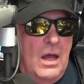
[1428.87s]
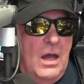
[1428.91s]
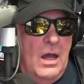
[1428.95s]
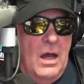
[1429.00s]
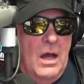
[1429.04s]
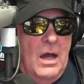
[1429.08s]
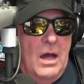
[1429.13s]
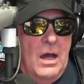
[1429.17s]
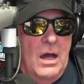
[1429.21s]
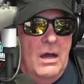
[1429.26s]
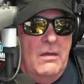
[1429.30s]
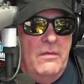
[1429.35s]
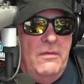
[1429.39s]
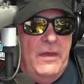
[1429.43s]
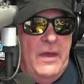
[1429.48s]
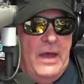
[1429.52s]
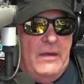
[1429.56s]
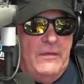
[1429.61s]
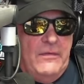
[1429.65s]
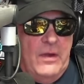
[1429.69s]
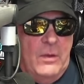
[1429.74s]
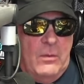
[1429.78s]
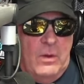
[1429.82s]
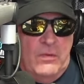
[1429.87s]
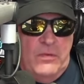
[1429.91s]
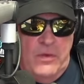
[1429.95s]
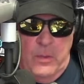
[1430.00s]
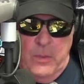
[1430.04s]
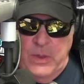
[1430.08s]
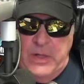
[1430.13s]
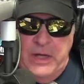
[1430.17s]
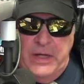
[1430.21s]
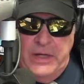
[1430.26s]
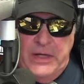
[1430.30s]
That they were
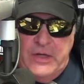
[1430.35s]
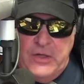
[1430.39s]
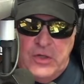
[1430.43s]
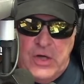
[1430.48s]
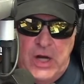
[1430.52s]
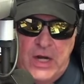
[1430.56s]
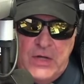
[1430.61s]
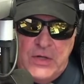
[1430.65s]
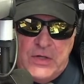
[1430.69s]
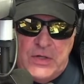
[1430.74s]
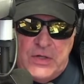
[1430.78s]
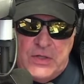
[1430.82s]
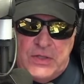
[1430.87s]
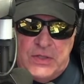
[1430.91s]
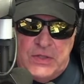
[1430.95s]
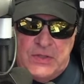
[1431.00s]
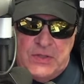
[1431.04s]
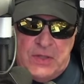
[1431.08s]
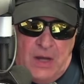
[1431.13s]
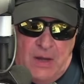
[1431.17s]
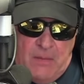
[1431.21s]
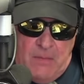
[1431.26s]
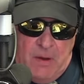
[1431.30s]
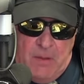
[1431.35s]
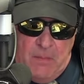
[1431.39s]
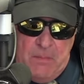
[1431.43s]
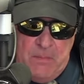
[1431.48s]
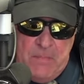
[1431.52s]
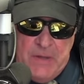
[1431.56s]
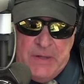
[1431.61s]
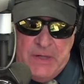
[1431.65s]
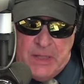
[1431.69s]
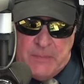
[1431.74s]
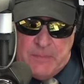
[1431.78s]
getting changes a
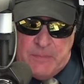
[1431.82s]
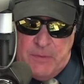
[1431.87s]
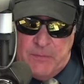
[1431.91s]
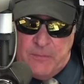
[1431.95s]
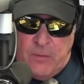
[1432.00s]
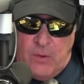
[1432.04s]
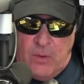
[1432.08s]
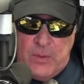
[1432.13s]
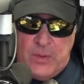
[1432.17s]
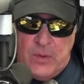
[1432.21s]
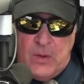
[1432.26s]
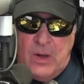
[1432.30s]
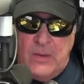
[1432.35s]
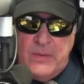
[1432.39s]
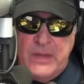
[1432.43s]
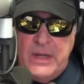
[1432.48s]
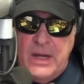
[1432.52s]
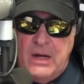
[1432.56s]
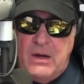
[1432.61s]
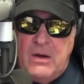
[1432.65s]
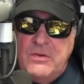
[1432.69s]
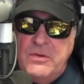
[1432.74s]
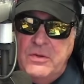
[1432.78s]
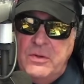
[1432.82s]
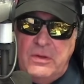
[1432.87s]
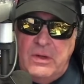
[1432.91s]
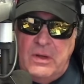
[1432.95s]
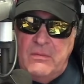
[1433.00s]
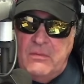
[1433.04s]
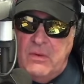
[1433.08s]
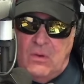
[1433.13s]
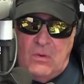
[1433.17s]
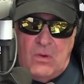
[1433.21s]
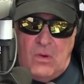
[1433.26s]
minute before we go on the air, and
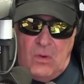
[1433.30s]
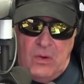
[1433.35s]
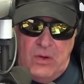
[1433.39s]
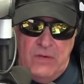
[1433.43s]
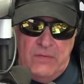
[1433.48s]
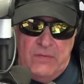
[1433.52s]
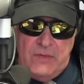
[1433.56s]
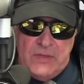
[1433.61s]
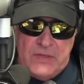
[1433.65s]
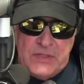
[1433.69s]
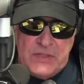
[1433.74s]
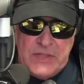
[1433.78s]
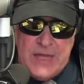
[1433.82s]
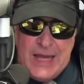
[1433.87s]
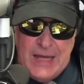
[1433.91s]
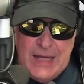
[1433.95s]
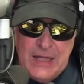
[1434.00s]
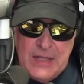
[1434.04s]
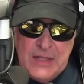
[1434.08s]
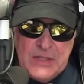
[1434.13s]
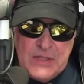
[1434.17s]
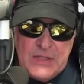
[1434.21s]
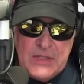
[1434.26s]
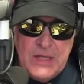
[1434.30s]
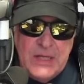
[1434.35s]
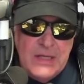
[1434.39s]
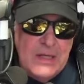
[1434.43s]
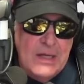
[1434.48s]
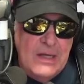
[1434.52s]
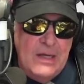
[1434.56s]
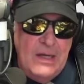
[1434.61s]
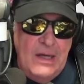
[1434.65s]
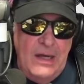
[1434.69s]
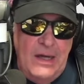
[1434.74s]
or even seconds,
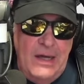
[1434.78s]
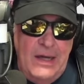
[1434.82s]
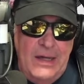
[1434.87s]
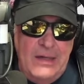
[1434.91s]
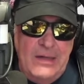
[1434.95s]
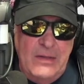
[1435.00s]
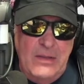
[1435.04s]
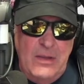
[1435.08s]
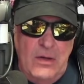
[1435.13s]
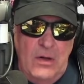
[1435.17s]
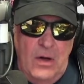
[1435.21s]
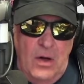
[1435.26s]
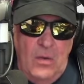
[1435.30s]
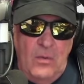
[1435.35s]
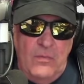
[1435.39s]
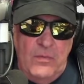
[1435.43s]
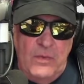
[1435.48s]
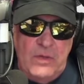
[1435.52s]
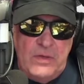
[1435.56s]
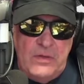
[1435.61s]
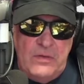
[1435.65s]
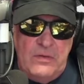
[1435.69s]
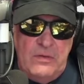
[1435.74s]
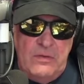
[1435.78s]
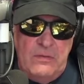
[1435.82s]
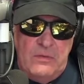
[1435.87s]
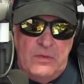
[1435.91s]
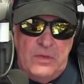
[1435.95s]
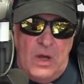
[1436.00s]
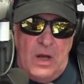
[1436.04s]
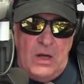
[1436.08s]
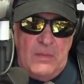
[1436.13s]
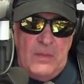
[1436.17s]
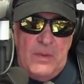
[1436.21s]
and this.
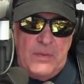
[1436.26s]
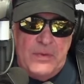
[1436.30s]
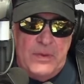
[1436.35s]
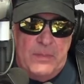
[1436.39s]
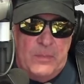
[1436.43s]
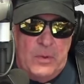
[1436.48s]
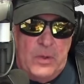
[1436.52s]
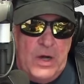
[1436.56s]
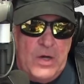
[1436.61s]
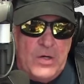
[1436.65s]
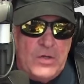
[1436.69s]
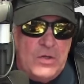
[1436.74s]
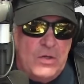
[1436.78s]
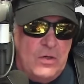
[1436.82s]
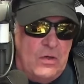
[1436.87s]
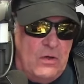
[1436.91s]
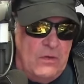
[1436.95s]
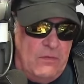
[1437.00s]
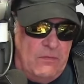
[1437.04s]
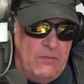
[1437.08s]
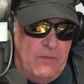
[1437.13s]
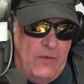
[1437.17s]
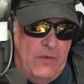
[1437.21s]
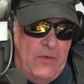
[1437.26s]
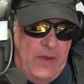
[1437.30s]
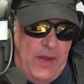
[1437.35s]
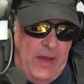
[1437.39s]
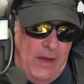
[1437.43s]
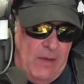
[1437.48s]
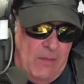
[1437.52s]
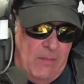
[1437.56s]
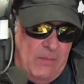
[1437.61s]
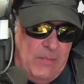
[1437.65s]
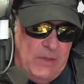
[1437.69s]
Talk about the pressure for
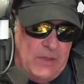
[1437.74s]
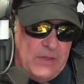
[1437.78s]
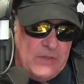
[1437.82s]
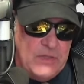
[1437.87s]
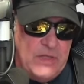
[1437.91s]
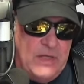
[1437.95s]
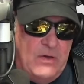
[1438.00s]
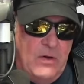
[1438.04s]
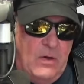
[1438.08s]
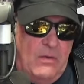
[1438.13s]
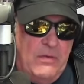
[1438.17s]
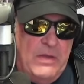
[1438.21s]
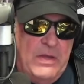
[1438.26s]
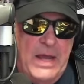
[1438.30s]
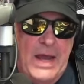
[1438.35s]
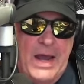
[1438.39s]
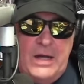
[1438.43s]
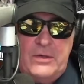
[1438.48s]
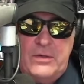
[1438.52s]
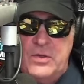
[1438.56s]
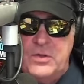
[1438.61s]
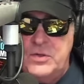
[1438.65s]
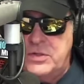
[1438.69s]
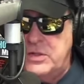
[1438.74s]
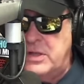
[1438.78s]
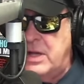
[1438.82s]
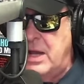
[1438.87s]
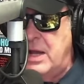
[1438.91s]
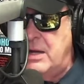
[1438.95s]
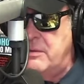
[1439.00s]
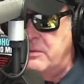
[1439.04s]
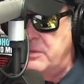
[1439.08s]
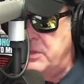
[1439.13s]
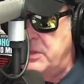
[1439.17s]
them because they know the actors
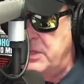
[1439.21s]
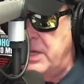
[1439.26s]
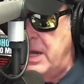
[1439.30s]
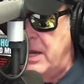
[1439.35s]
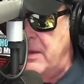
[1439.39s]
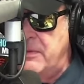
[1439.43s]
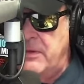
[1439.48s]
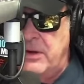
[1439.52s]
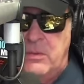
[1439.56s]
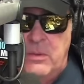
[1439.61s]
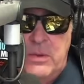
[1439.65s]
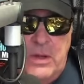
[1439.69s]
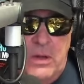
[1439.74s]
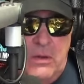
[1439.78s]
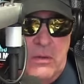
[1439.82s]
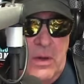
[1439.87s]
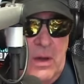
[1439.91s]
can't stand there without